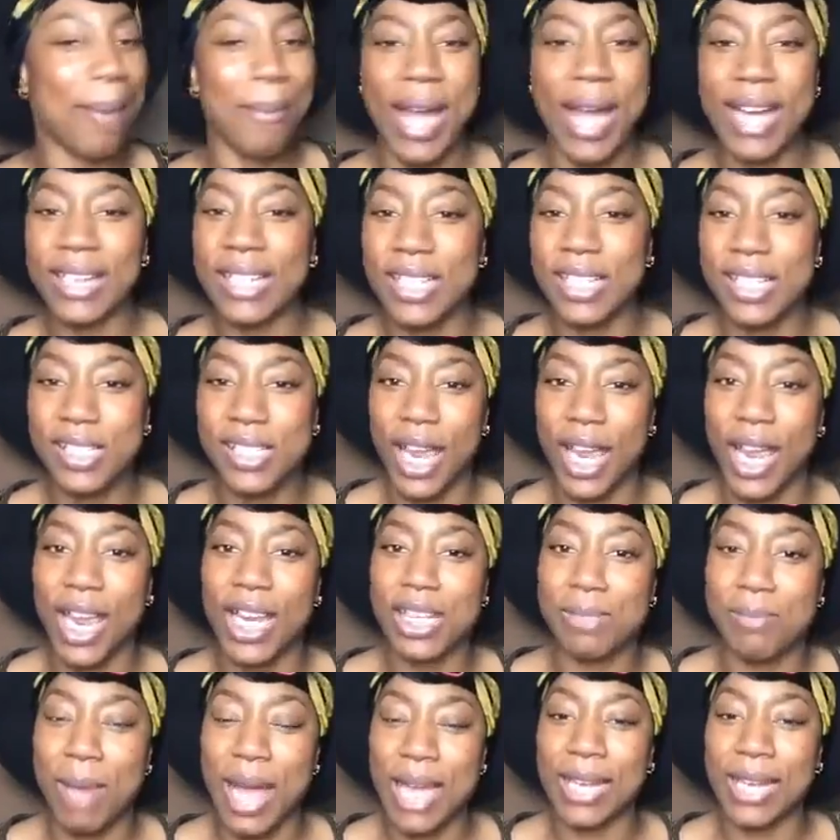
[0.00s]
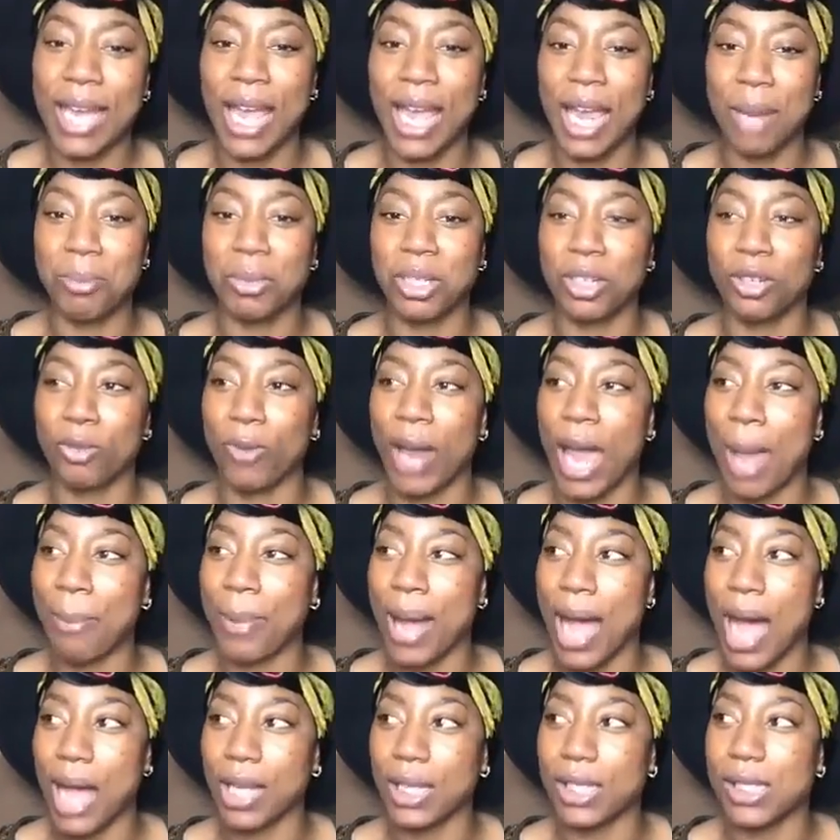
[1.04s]
might need to change my name to the
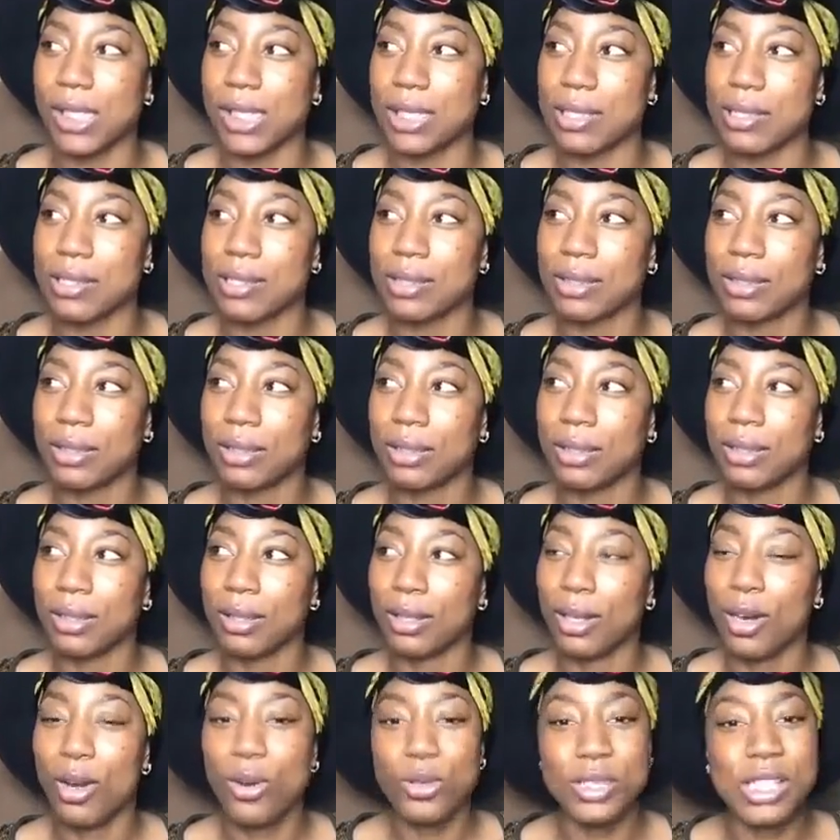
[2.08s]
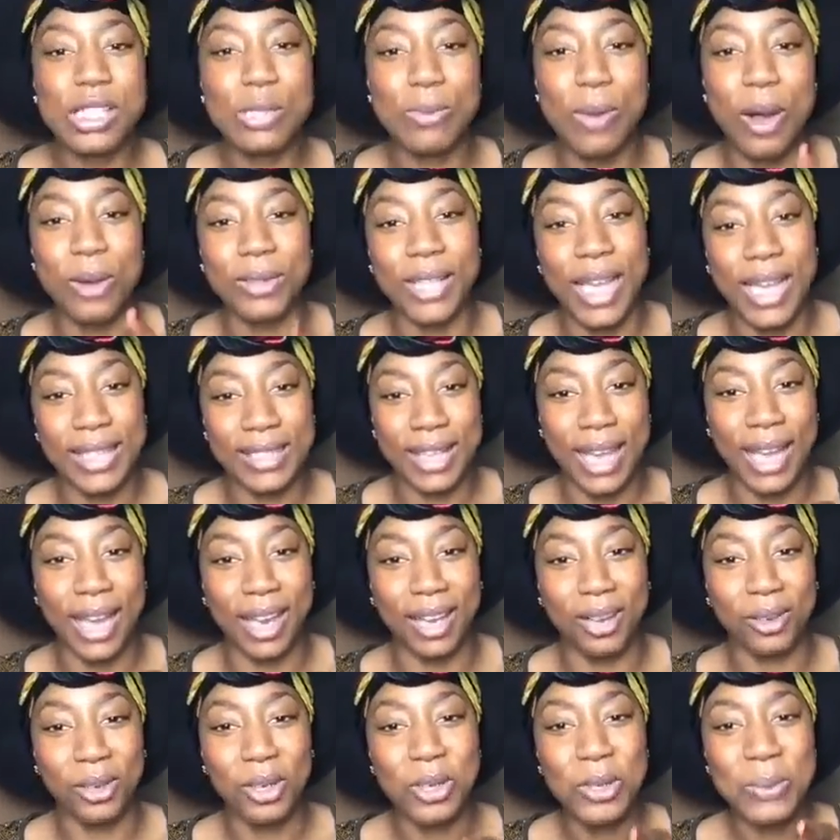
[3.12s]
WrapOlogist. Who just wrote that
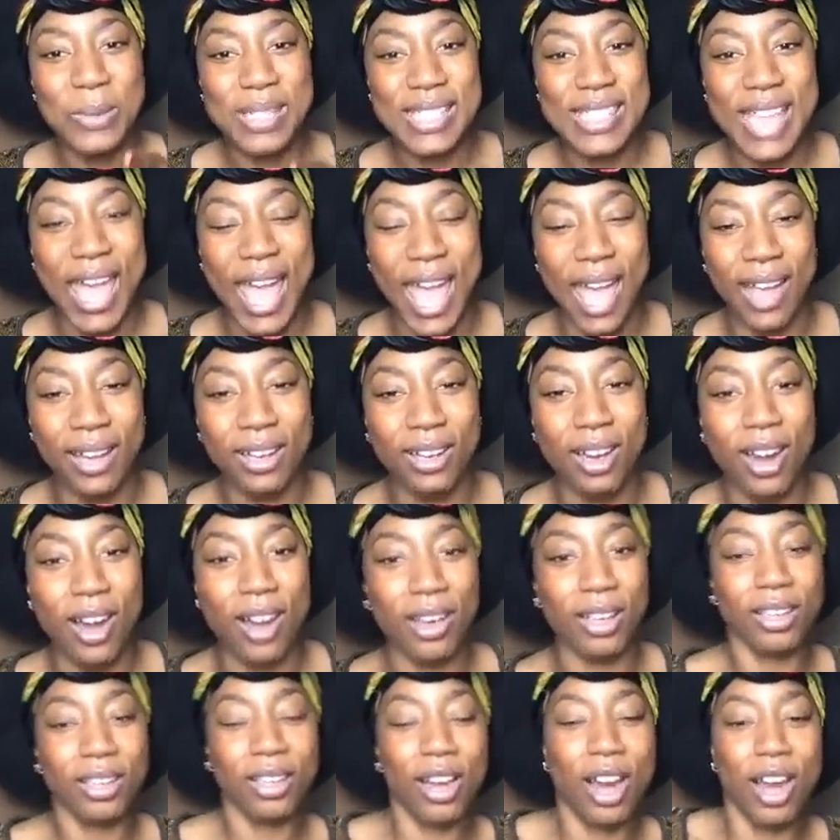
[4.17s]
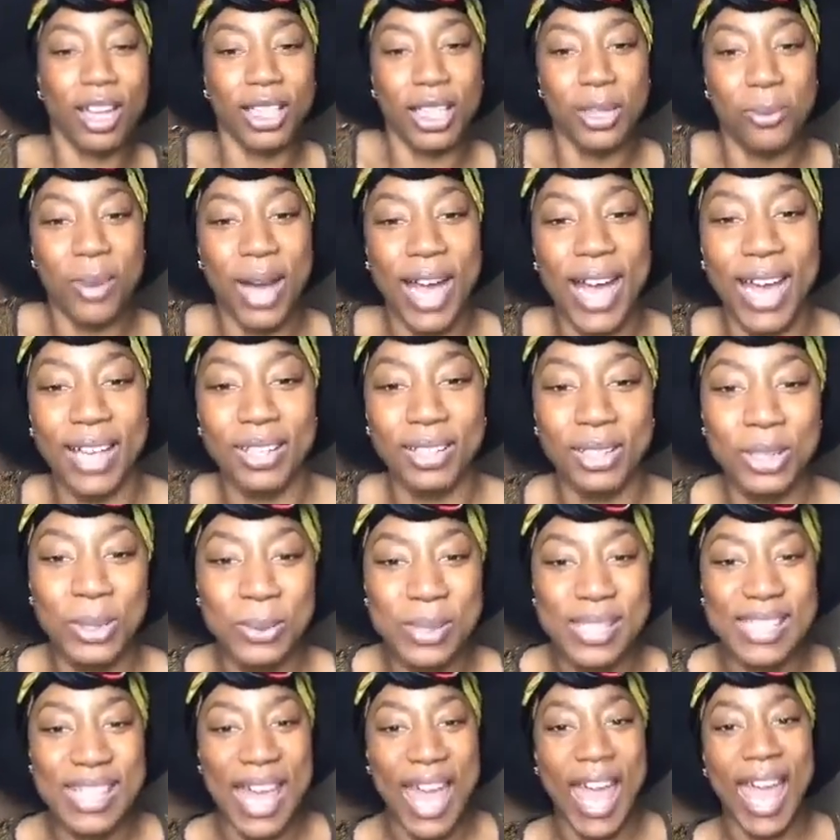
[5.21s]
down? Who was that? Curly what?
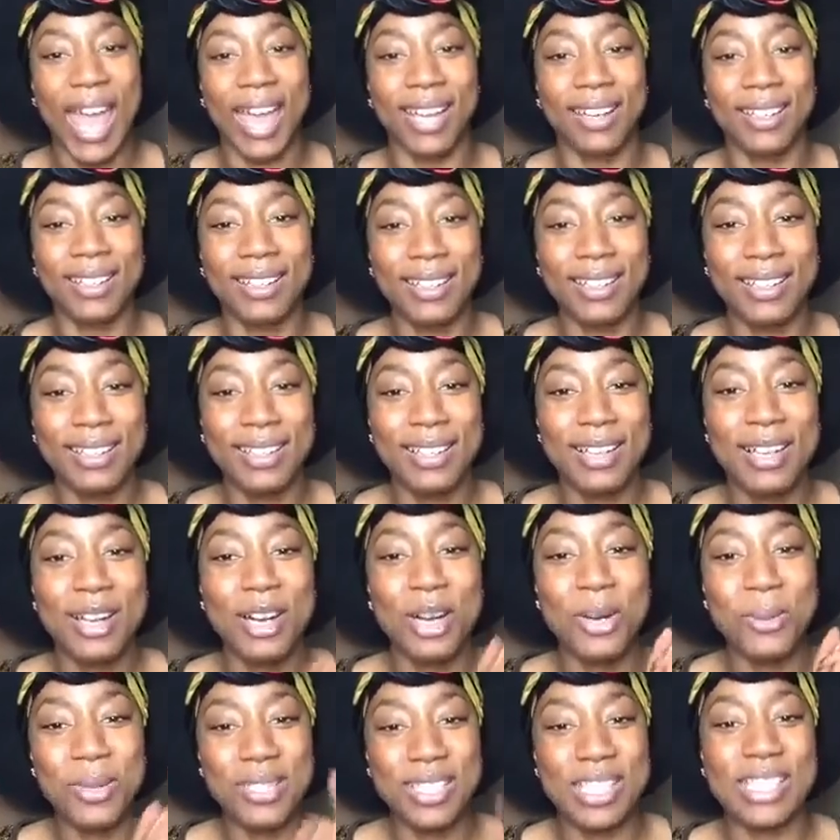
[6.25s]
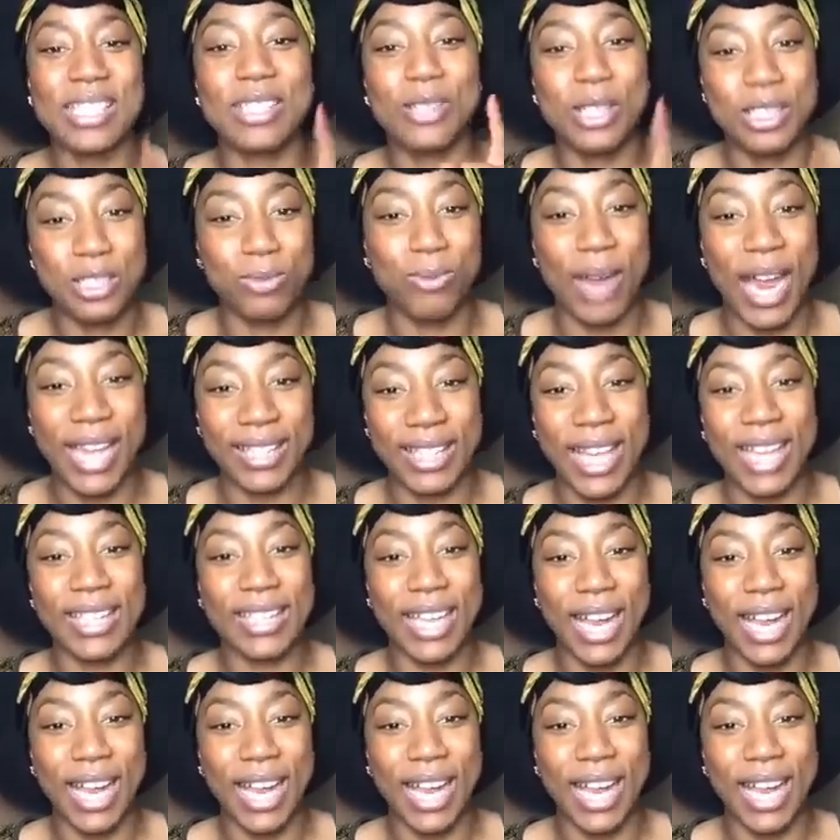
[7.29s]
Who was that? Who would just write that